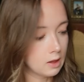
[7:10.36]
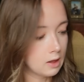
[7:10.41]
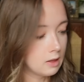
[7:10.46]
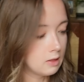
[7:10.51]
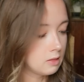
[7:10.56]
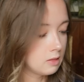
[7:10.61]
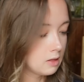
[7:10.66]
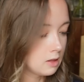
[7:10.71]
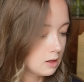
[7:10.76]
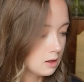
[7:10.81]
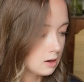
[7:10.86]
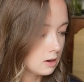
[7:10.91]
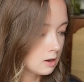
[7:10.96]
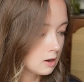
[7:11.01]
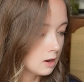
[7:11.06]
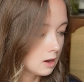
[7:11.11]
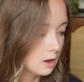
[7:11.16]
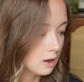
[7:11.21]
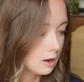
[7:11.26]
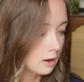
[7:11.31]
And then
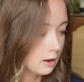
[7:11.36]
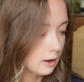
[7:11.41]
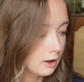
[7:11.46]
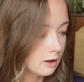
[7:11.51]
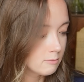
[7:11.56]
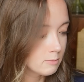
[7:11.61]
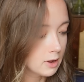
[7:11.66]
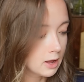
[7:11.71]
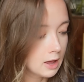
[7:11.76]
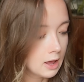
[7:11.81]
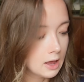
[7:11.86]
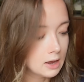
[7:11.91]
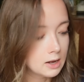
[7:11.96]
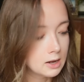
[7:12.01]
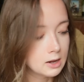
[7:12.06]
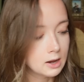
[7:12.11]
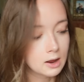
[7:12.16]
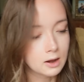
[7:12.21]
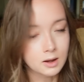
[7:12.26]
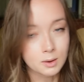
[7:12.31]
I have my
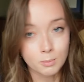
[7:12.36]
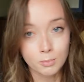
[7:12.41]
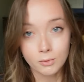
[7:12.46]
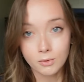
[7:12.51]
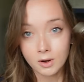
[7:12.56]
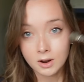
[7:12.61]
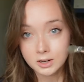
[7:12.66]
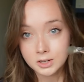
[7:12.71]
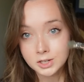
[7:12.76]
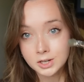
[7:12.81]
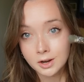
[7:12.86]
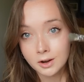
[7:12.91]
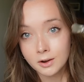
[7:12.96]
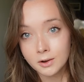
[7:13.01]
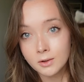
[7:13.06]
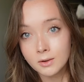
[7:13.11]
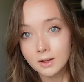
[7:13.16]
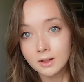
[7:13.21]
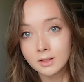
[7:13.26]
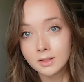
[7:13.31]
handy dandy brush here.
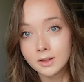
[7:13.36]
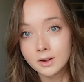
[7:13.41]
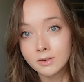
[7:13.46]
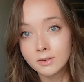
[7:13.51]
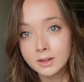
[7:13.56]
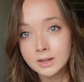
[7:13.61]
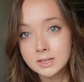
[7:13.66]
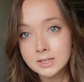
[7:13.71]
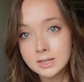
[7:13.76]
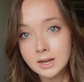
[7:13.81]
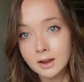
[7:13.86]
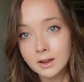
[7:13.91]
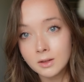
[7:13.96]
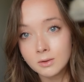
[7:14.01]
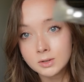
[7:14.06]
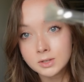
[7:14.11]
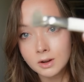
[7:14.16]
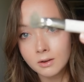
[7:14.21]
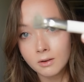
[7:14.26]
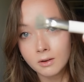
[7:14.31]
You can literally see I
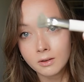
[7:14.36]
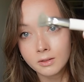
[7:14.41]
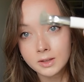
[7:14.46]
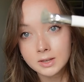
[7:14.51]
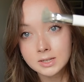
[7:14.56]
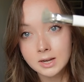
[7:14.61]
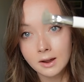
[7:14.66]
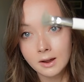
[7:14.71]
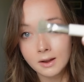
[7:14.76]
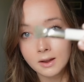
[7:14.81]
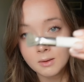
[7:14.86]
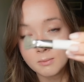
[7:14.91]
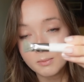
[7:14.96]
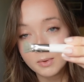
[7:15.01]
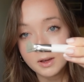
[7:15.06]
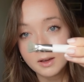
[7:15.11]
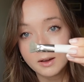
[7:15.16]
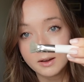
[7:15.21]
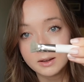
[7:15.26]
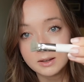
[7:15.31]
use it all the time
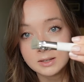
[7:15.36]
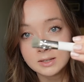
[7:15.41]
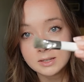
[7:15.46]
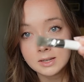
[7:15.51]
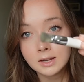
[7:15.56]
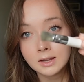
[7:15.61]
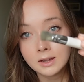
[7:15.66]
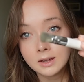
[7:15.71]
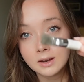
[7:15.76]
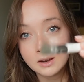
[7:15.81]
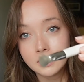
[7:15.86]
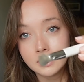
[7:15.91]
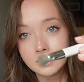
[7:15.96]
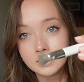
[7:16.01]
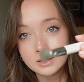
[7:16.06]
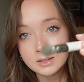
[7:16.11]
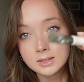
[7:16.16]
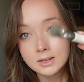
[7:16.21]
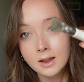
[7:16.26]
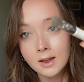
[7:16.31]
because it
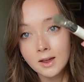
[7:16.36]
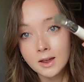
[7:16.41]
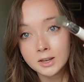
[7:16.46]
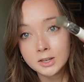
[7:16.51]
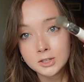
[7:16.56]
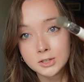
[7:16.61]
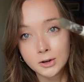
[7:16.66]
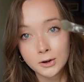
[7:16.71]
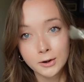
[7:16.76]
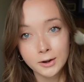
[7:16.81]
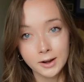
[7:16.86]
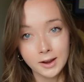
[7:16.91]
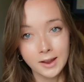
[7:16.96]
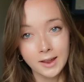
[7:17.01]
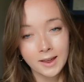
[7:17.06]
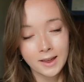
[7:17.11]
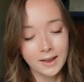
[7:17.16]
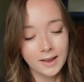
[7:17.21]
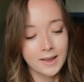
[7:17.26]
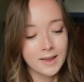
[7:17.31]
is
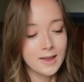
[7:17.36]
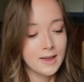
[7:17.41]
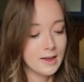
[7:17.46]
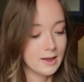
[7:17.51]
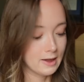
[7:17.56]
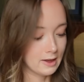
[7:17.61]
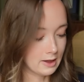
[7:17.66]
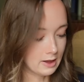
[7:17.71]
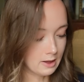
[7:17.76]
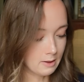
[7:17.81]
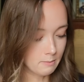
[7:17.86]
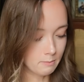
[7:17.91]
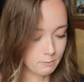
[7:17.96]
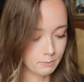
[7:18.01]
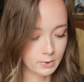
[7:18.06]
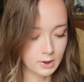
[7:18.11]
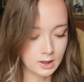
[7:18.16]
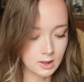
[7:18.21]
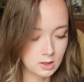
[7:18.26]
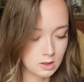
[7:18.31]
dirty.
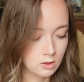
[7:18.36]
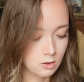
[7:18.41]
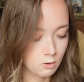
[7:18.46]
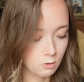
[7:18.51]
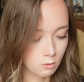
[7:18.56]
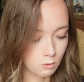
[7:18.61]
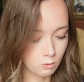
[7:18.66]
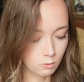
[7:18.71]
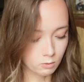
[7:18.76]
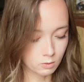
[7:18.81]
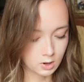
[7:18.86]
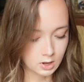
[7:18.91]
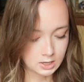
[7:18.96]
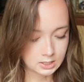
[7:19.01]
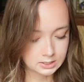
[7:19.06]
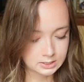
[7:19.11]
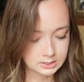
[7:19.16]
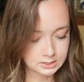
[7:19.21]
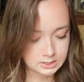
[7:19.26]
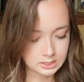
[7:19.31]
But you
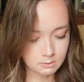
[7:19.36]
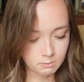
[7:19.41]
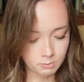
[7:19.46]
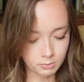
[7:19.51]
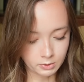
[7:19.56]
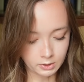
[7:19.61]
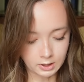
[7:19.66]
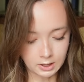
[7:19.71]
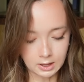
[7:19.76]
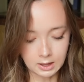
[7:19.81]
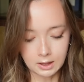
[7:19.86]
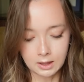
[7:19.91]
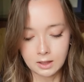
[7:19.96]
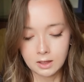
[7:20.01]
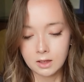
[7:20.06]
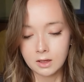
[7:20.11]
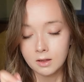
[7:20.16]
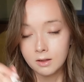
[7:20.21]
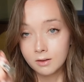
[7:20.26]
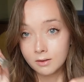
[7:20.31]

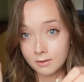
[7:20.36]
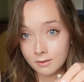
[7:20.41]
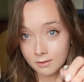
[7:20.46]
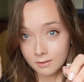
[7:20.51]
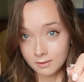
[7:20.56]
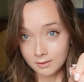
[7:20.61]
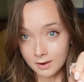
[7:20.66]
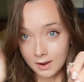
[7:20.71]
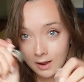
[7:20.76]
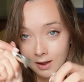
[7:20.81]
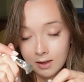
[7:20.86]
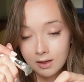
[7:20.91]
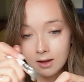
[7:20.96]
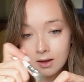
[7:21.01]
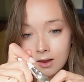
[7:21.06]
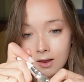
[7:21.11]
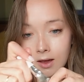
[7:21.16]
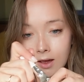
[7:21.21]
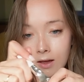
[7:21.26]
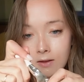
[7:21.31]
simply take
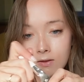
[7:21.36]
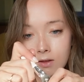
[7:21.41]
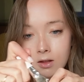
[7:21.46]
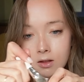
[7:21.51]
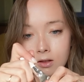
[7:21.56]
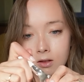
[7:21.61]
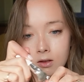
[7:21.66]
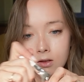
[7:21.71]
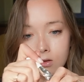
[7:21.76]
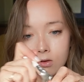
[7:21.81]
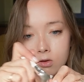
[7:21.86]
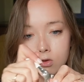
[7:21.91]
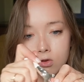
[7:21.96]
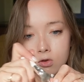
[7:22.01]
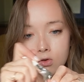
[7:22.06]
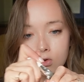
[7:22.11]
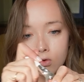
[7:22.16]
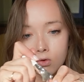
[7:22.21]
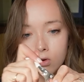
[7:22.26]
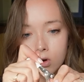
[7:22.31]
it and then
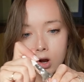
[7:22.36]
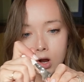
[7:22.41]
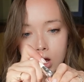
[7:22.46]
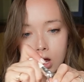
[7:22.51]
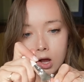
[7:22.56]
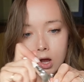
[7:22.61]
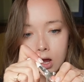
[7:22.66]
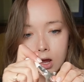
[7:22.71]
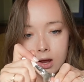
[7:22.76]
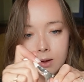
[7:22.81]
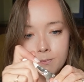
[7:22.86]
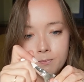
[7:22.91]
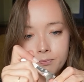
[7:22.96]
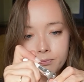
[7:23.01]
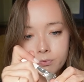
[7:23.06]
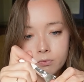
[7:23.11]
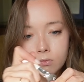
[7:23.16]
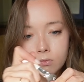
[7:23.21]
scrub.